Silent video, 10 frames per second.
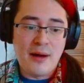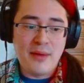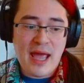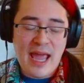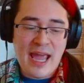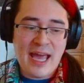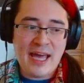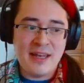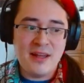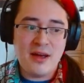
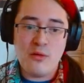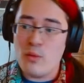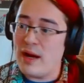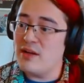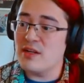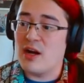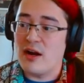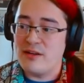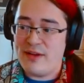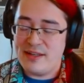And where your
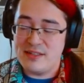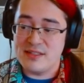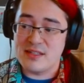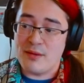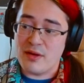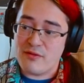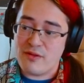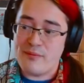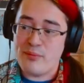card advantage is coming from.